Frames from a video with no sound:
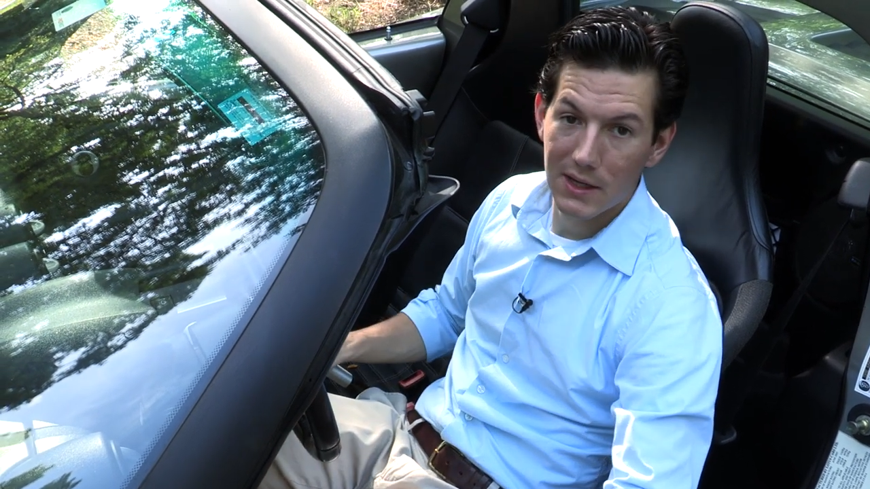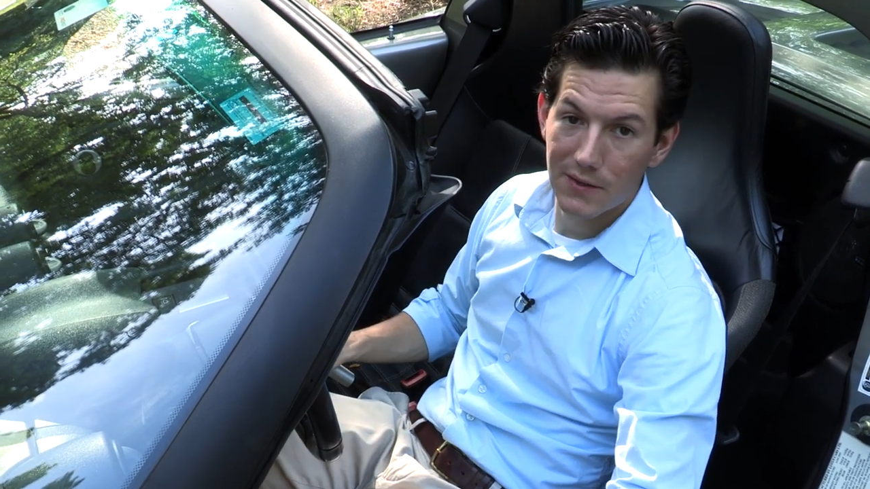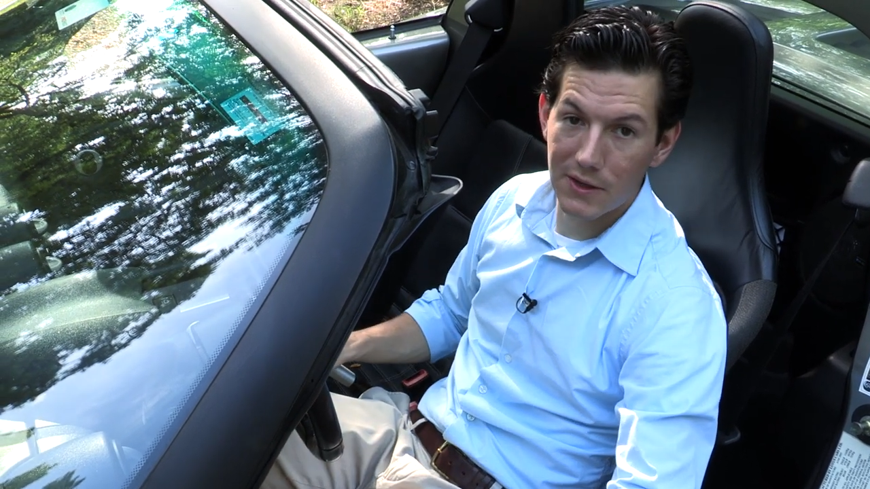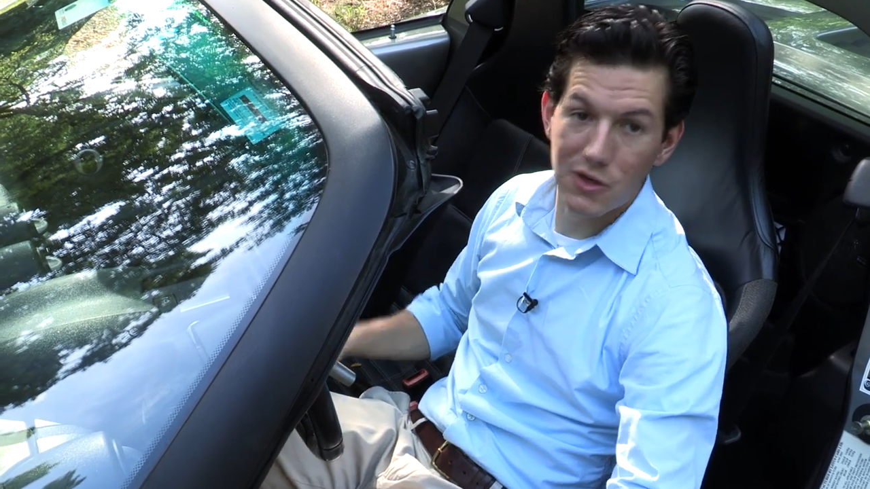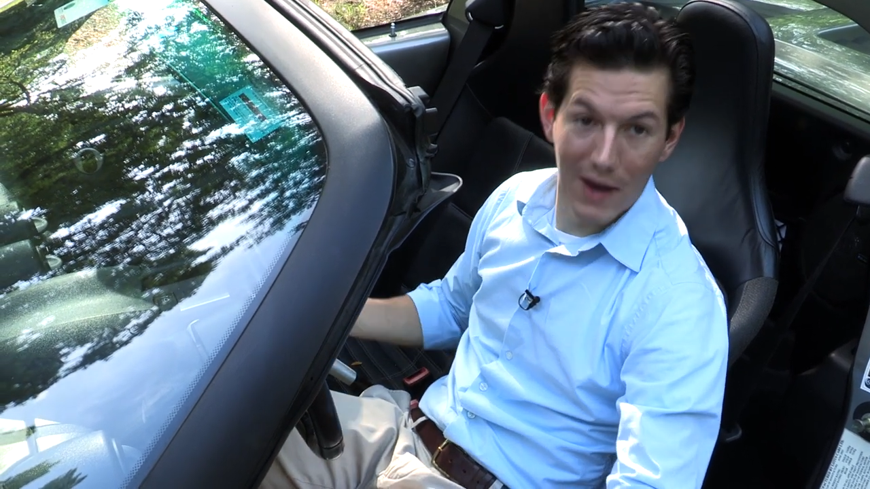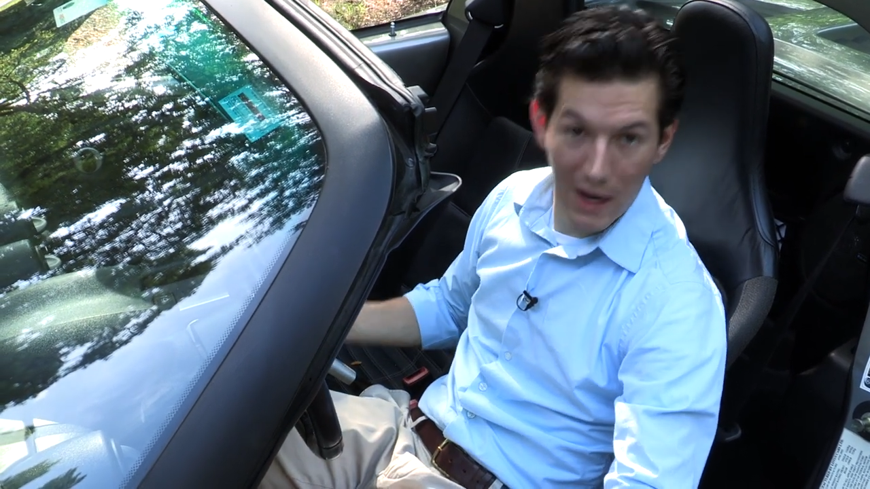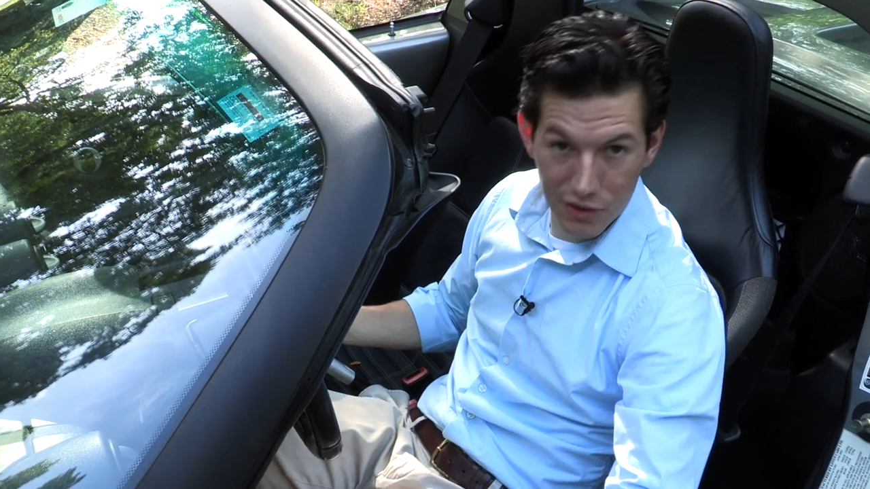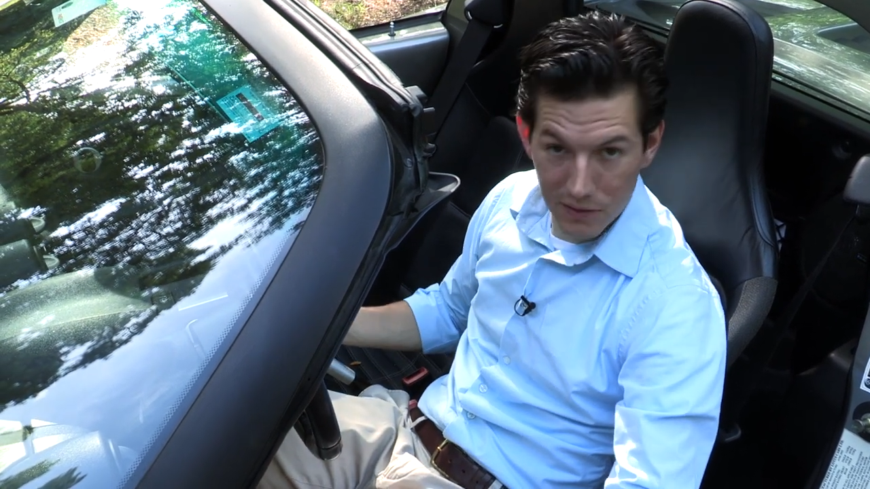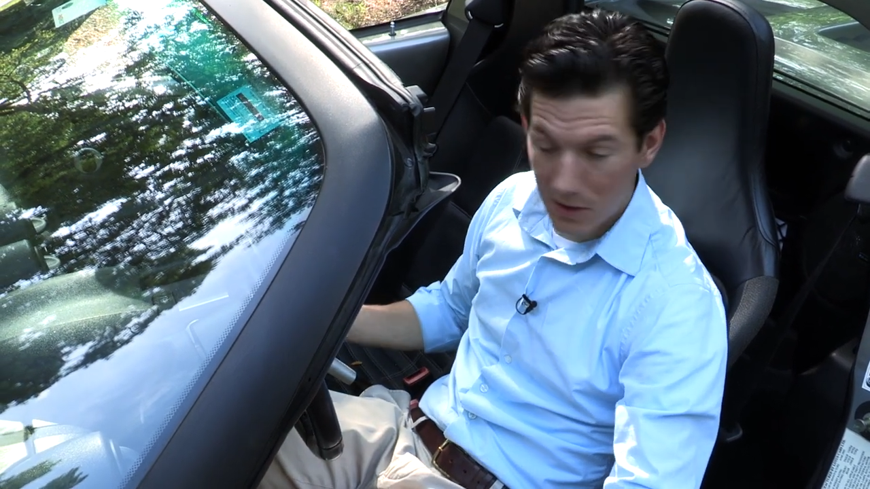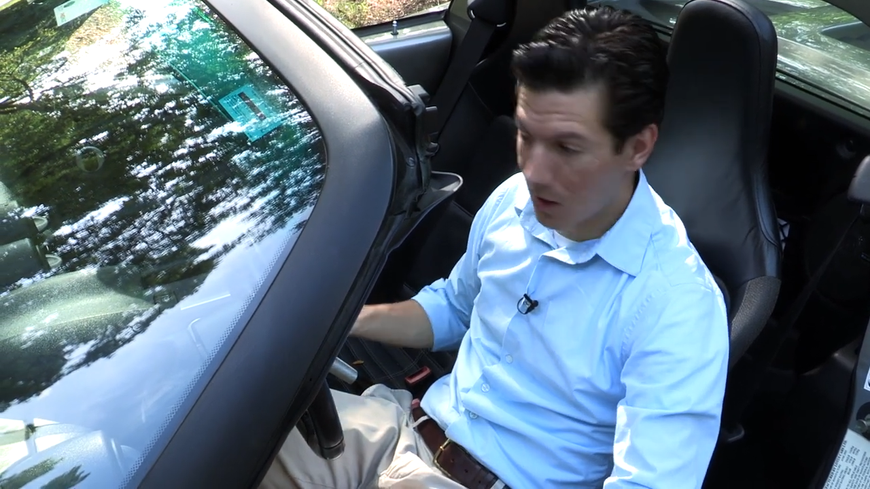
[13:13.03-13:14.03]
than you're
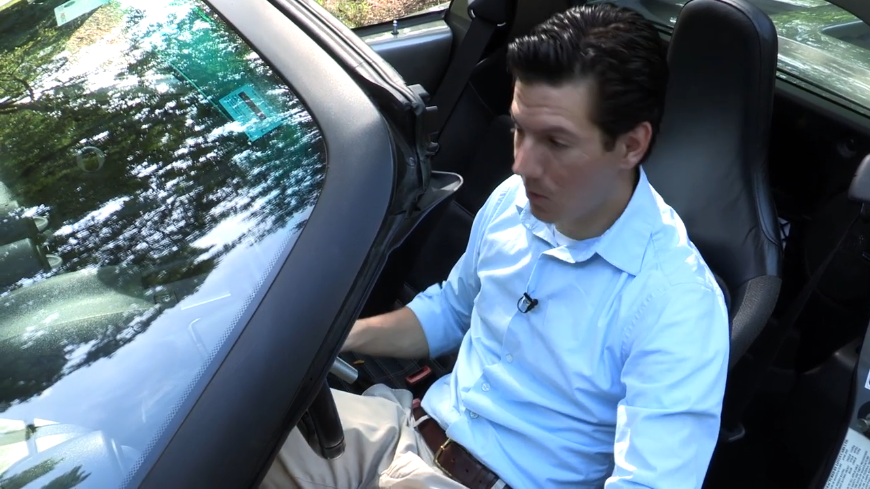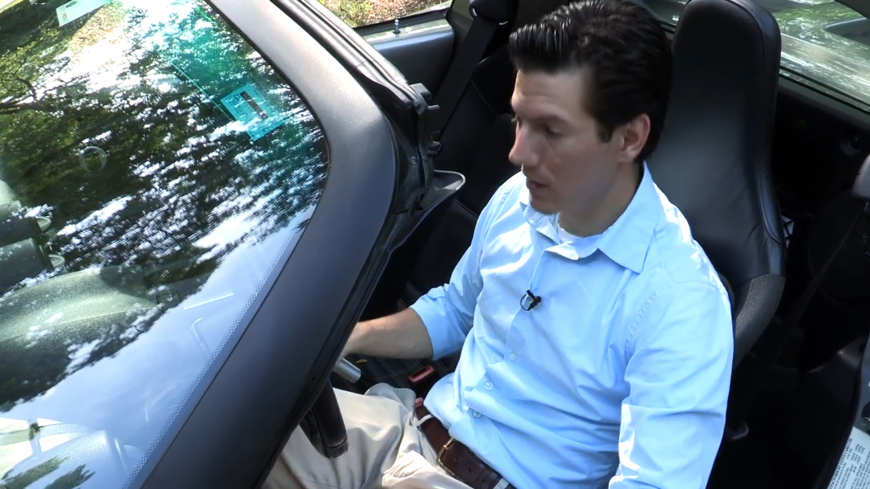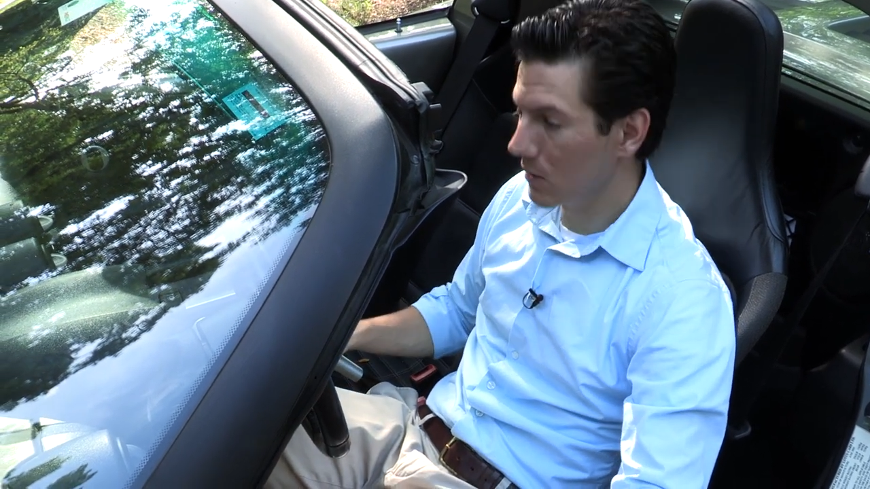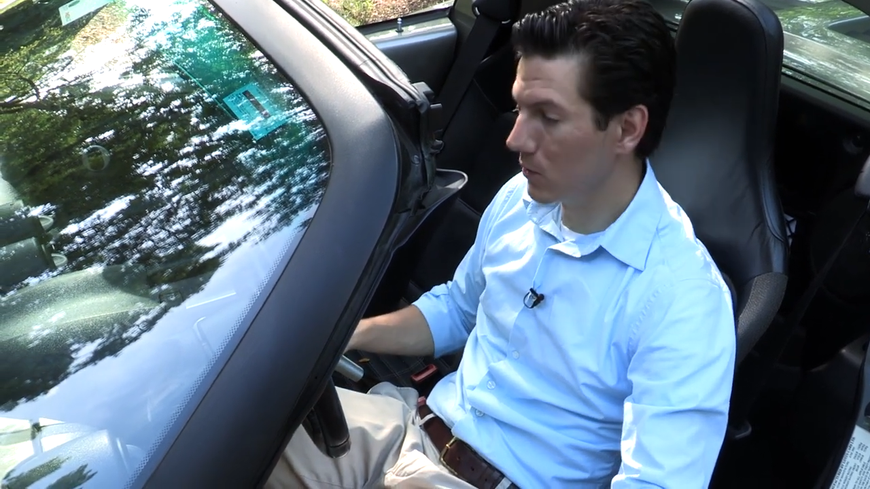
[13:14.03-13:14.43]
actually going,